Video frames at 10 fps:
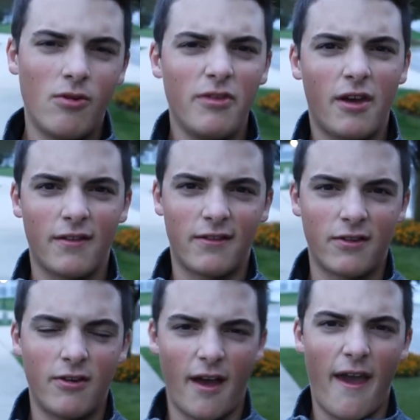only
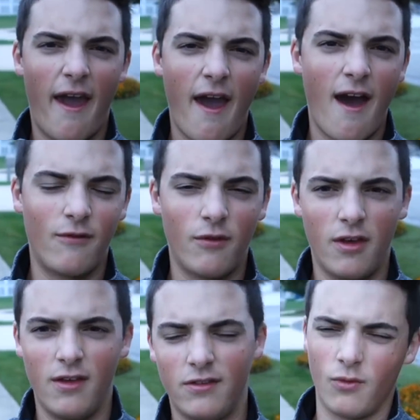concern I have
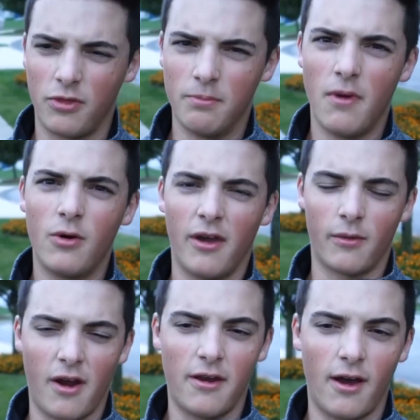is with mowing
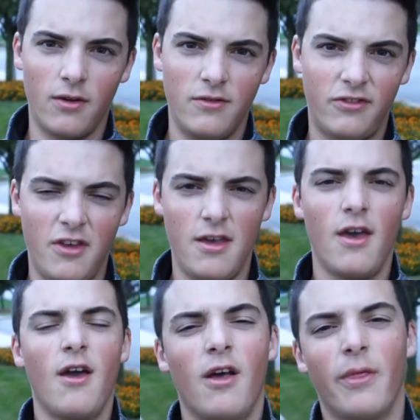right now. You see,
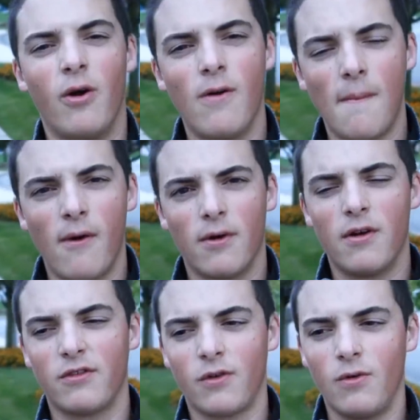the homeowner
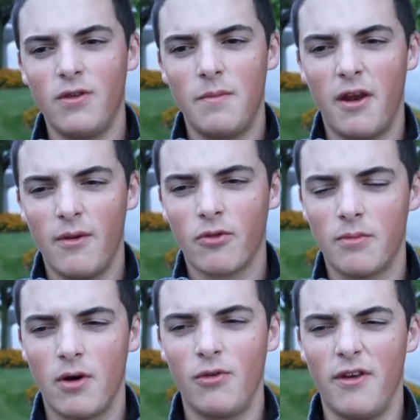has only been able to mow the